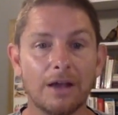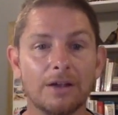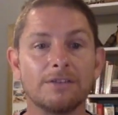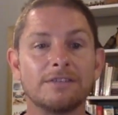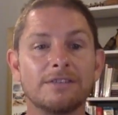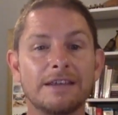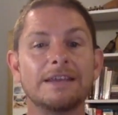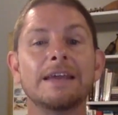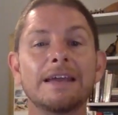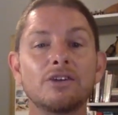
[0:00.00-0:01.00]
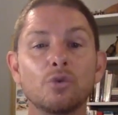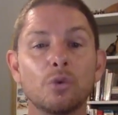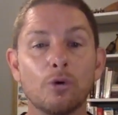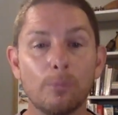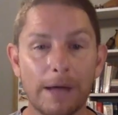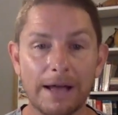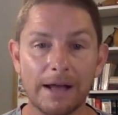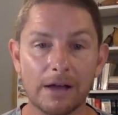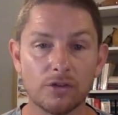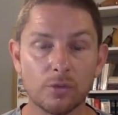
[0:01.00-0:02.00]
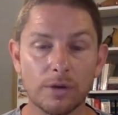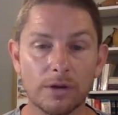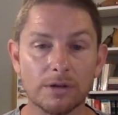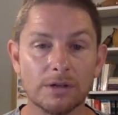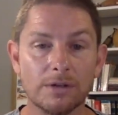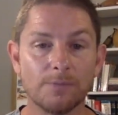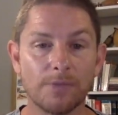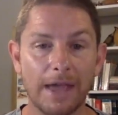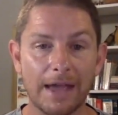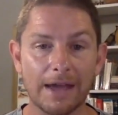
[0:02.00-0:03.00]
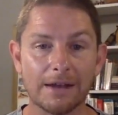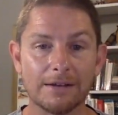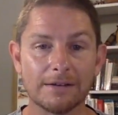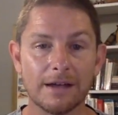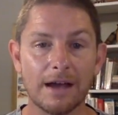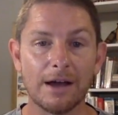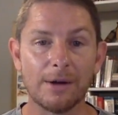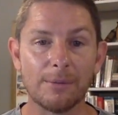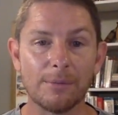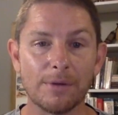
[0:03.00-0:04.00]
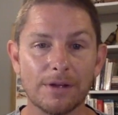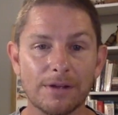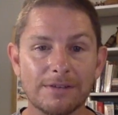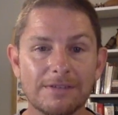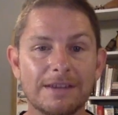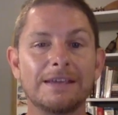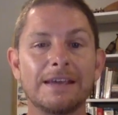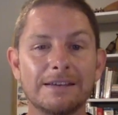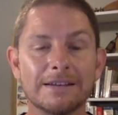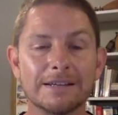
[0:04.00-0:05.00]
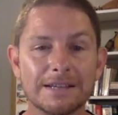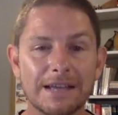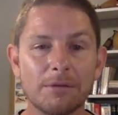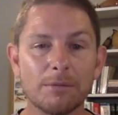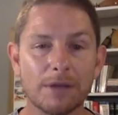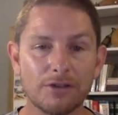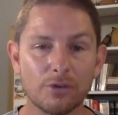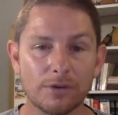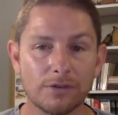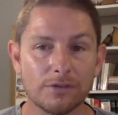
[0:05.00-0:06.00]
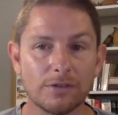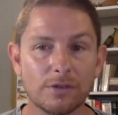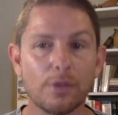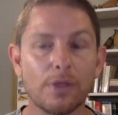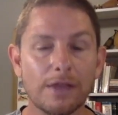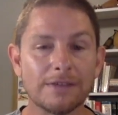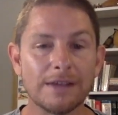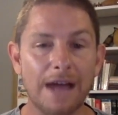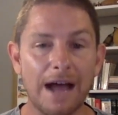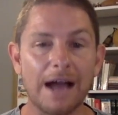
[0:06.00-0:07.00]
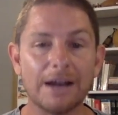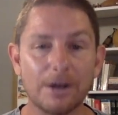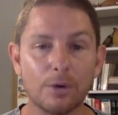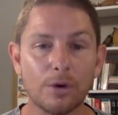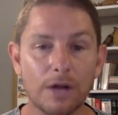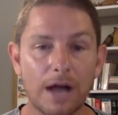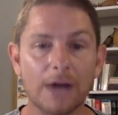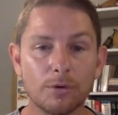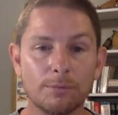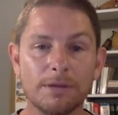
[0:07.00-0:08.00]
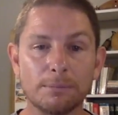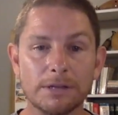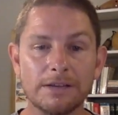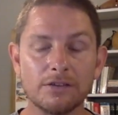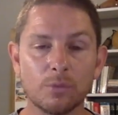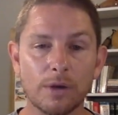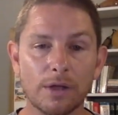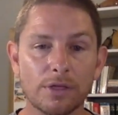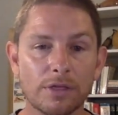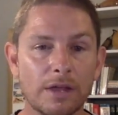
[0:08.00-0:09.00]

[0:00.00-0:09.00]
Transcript: seeking to obey God's will and um, seeking to limit my choices to the things that I know God would be pleased with